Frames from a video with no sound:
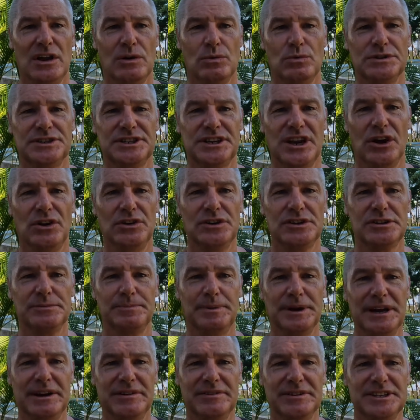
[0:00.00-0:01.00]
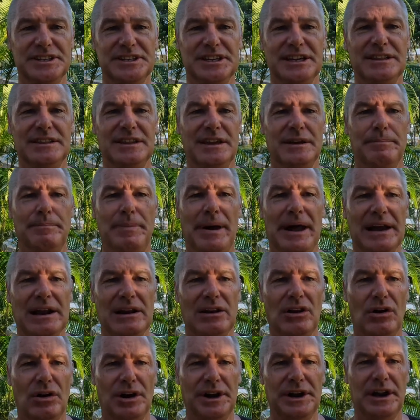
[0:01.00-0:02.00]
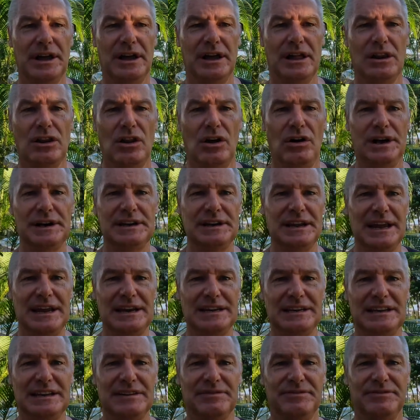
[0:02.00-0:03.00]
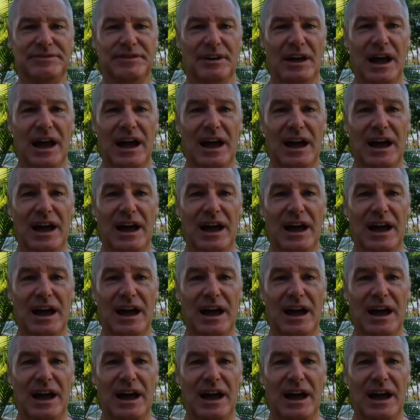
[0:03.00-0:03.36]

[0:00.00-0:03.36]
was going to be able to set their backline alight and give